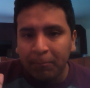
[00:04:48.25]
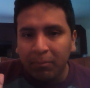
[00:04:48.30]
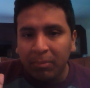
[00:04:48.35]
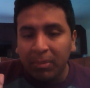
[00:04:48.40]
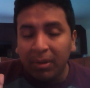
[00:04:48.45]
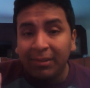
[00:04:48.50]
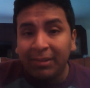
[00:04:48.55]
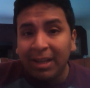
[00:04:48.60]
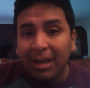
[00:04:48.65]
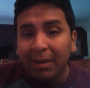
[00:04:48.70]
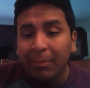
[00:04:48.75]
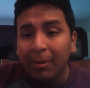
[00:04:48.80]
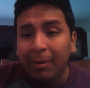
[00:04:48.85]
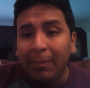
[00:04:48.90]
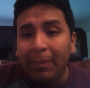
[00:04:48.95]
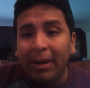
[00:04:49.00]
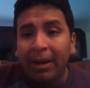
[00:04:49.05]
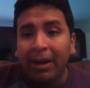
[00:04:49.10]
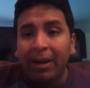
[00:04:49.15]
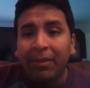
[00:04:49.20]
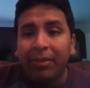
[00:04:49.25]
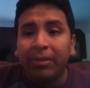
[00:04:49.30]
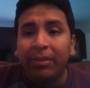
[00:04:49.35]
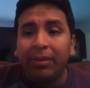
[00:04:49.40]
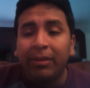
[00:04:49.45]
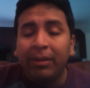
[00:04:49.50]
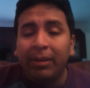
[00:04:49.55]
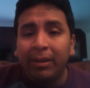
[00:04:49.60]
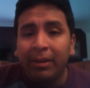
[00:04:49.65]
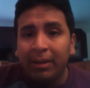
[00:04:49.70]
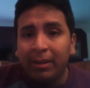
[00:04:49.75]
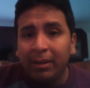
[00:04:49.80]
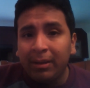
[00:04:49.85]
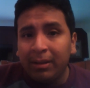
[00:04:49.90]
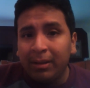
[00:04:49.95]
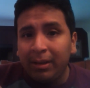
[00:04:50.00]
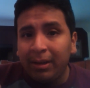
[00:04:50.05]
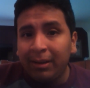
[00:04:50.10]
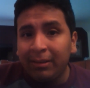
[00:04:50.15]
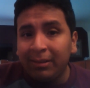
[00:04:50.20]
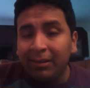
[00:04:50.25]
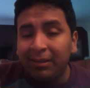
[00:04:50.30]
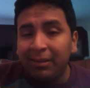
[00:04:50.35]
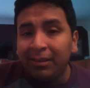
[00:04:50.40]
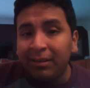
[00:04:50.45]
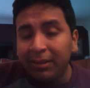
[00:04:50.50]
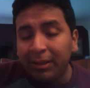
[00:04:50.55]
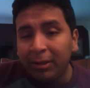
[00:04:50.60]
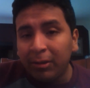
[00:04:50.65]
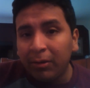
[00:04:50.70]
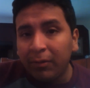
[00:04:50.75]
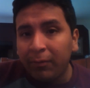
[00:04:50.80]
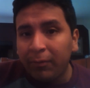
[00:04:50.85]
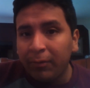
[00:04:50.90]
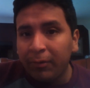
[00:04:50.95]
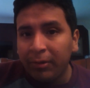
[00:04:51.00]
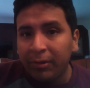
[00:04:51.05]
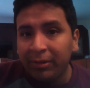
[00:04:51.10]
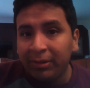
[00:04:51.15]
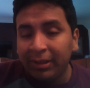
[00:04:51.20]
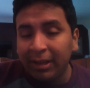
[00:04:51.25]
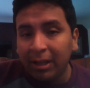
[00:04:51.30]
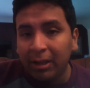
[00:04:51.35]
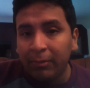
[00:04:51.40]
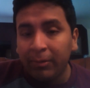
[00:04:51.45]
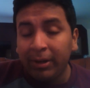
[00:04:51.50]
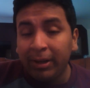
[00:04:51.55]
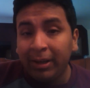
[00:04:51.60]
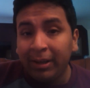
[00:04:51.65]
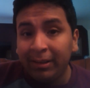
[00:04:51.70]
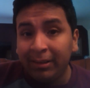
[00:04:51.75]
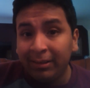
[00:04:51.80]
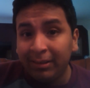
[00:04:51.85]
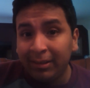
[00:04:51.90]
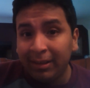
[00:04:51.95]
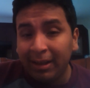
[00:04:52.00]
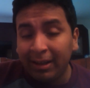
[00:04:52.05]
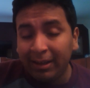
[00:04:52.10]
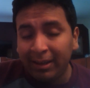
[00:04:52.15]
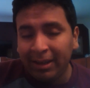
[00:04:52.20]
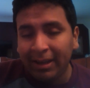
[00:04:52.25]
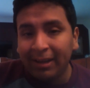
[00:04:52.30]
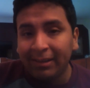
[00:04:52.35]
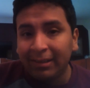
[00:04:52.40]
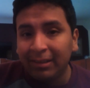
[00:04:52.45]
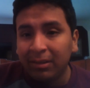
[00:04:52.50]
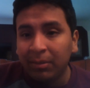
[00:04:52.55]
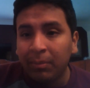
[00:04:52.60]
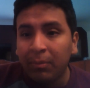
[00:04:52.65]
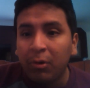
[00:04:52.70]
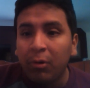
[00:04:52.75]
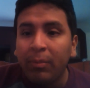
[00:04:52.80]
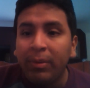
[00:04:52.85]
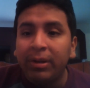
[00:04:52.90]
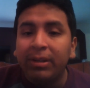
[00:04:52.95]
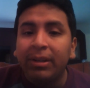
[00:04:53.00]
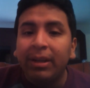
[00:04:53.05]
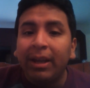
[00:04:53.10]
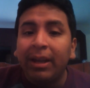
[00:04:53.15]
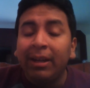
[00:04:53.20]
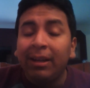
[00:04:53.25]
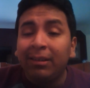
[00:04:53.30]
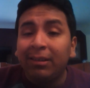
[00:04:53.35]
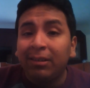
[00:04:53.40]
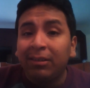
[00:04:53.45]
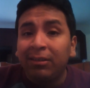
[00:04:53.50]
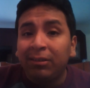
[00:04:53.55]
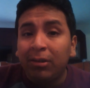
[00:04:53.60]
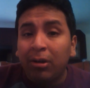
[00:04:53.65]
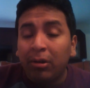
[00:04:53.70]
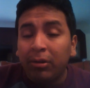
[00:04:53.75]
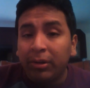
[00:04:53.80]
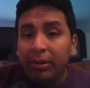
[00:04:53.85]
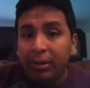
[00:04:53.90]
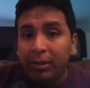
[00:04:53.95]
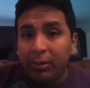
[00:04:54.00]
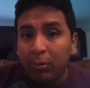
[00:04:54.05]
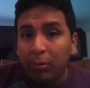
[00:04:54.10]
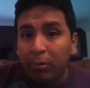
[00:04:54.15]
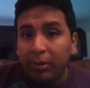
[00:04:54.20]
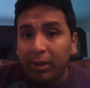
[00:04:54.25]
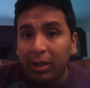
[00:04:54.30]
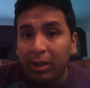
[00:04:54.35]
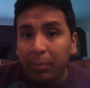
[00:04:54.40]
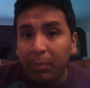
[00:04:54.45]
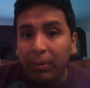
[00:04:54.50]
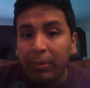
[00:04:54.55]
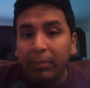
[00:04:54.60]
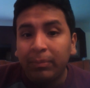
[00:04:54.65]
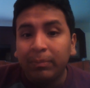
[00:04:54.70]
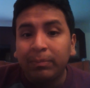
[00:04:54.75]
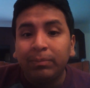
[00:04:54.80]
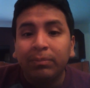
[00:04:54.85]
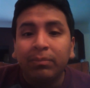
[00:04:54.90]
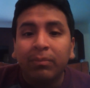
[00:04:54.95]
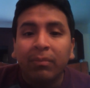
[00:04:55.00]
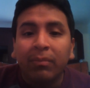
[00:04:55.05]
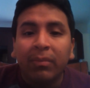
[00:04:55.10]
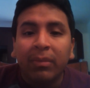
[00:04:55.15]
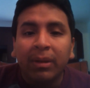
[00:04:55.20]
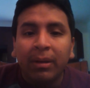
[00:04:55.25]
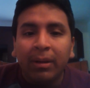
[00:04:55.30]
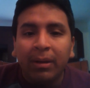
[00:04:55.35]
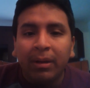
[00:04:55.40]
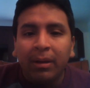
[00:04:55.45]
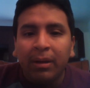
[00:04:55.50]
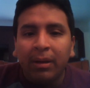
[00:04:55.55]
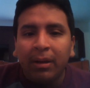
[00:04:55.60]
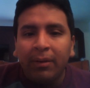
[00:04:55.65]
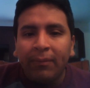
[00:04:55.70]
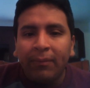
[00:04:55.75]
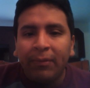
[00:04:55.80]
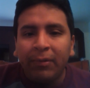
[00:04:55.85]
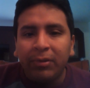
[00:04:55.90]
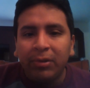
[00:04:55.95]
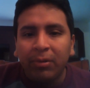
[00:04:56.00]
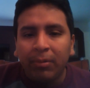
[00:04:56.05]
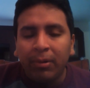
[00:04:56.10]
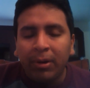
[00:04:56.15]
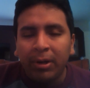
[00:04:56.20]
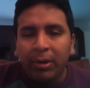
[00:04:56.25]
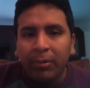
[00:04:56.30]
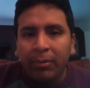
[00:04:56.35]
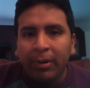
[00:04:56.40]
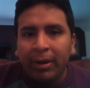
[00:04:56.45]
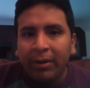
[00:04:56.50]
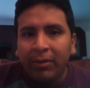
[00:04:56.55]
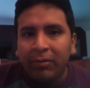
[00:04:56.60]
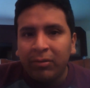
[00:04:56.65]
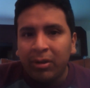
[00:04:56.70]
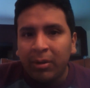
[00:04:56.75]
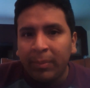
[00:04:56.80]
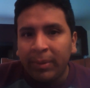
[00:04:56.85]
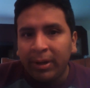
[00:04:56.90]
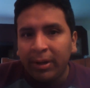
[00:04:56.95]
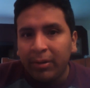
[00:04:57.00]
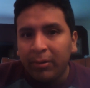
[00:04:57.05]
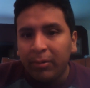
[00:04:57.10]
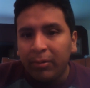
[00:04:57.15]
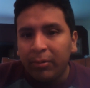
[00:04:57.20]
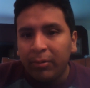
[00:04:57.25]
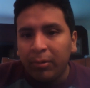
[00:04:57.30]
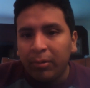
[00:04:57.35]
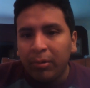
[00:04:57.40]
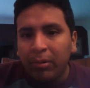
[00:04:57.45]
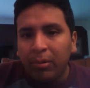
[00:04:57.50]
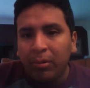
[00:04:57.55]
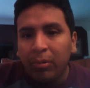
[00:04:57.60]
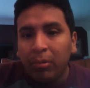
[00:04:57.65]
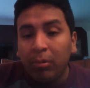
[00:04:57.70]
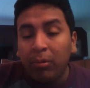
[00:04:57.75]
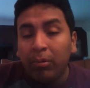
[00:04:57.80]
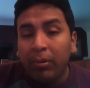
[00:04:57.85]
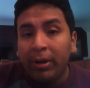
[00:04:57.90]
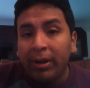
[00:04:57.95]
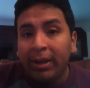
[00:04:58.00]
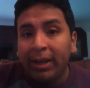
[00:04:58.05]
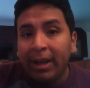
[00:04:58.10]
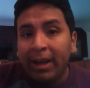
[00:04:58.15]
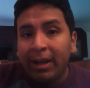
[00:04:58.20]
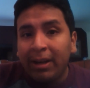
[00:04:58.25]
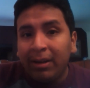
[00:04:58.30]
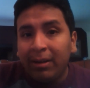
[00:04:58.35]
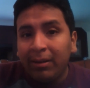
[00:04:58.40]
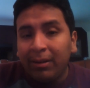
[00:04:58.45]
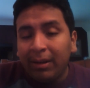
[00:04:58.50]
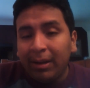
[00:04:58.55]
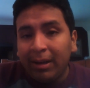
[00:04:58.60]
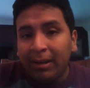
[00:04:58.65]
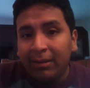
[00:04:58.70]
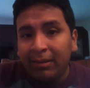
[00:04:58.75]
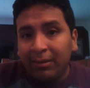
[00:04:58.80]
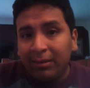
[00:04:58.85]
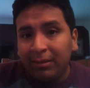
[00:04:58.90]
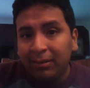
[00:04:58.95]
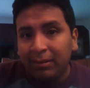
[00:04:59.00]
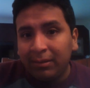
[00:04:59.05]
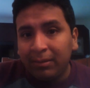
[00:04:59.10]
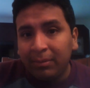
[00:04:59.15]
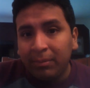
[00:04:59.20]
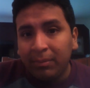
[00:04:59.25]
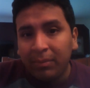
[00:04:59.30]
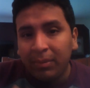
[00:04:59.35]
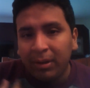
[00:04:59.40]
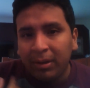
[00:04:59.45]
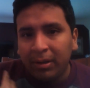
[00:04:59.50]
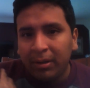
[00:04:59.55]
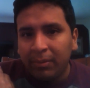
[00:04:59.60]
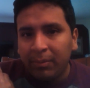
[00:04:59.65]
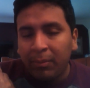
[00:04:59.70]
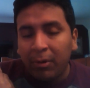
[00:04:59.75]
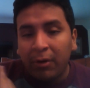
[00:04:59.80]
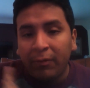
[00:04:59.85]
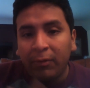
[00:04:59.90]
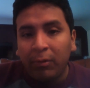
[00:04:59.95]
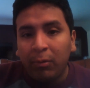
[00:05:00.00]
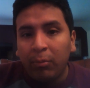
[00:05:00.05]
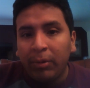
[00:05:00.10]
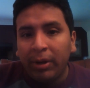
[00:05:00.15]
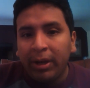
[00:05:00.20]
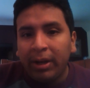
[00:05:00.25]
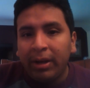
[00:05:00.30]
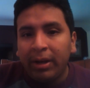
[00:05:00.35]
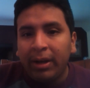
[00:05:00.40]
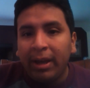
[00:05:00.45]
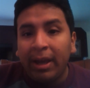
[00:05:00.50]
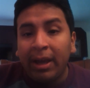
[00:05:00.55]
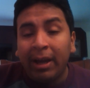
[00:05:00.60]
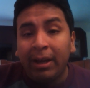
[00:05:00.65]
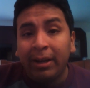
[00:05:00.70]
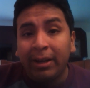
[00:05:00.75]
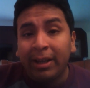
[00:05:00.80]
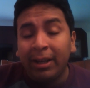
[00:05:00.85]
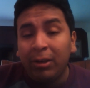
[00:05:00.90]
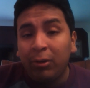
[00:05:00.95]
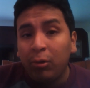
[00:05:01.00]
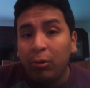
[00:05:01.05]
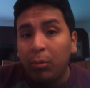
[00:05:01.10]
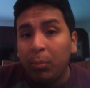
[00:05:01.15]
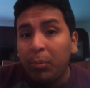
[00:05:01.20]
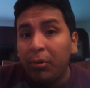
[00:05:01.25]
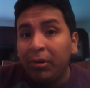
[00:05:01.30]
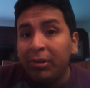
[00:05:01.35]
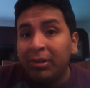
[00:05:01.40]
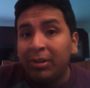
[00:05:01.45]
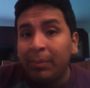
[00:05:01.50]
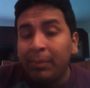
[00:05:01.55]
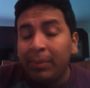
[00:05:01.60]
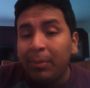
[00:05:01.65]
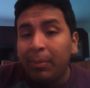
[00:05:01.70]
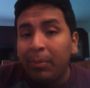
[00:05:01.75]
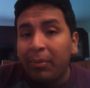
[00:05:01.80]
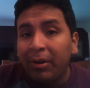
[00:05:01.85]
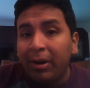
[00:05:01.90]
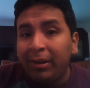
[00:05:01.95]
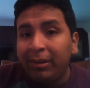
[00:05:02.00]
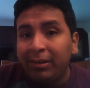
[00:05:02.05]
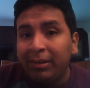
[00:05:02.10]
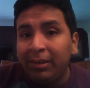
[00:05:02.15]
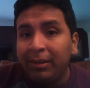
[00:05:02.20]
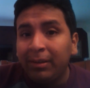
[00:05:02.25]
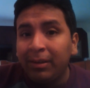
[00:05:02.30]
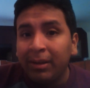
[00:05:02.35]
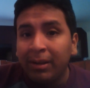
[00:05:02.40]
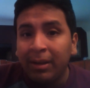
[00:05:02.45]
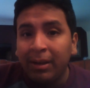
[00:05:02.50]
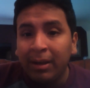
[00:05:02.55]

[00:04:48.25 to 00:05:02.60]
Zach McMath, is a steal for the salary he has at the moment, and he's a solid goalkeeper. For Toronto, I have Dominic Oduro, who, again, as Marvel Wynn and Kenny Cooper, is a bit pricey.